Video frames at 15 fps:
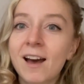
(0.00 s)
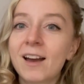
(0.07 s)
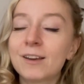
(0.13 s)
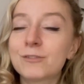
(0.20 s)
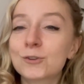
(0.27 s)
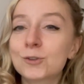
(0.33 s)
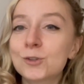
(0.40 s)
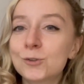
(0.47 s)

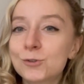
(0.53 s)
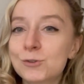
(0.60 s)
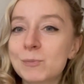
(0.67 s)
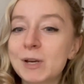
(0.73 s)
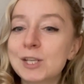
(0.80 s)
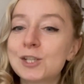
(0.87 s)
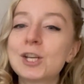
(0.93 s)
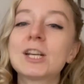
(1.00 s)
If you're new to
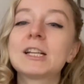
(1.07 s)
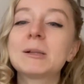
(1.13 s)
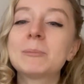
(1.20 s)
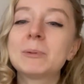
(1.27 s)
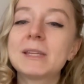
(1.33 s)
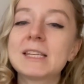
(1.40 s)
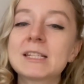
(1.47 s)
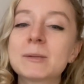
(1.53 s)
my channel,
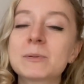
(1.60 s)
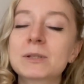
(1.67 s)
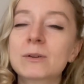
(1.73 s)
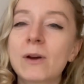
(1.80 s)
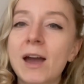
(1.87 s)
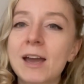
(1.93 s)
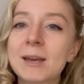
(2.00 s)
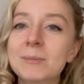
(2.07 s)
please
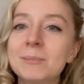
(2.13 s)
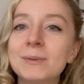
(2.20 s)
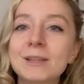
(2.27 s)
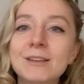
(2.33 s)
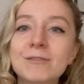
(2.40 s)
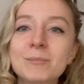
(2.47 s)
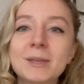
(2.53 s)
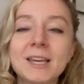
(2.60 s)
subscribe,
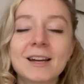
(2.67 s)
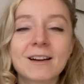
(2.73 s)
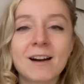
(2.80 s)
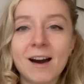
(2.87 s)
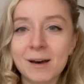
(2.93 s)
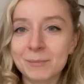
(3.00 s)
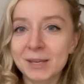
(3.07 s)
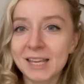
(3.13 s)
leave me a
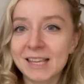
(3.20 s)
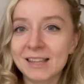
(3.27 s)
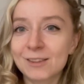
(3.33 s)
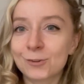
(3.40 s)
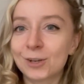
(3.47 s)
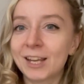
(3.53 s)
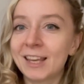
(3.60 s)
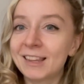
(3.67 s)
comment,
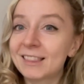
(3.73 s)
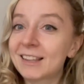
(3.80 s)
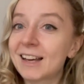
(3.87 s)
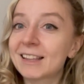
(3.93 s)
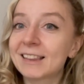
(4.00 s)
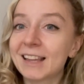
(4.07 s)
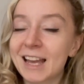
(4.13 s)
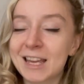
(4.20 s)
or hit
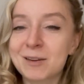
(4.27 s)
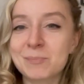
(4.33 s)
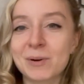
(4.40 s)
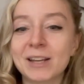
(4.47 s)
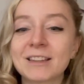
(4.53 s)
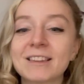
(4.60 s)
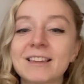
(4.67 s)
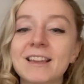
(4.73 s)
that like
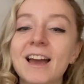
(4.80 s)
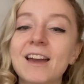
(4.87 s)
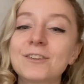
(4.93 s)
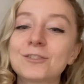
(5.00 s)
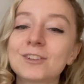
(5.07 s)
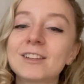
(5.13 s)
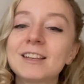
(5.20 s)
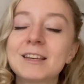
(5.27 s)
button. I
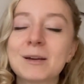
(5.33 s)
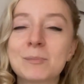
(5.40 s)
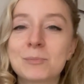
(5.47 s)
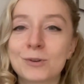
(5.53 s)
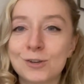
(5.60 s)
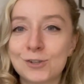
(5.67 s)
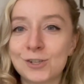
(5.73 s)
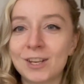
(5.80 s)
really
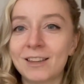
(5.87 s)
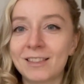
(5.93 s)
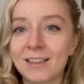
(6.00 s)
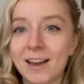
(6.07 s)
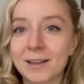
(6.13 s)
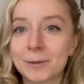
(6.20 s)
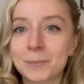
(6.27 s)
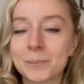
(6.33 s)
appreciate
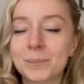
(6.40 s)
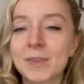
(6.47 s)
that.